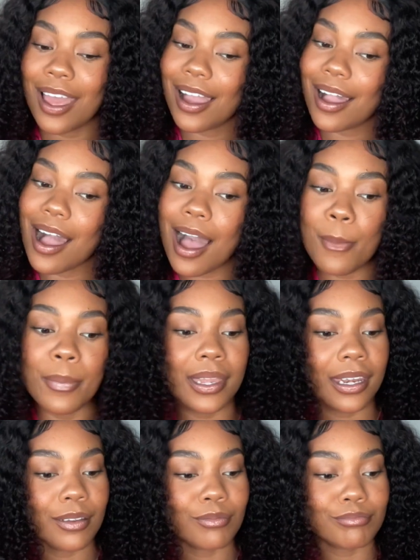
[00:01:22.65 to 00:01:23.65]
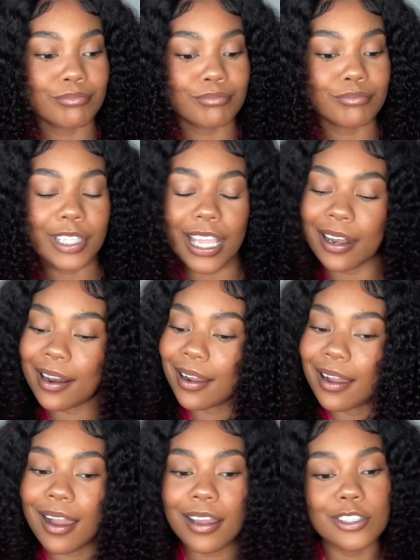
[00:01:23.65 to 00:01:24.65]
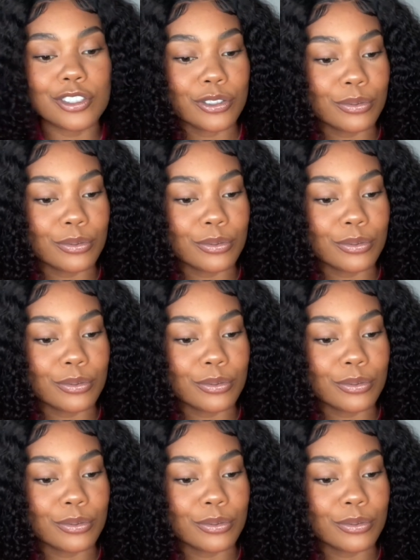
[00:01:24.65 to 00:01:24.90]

comment it and I got you.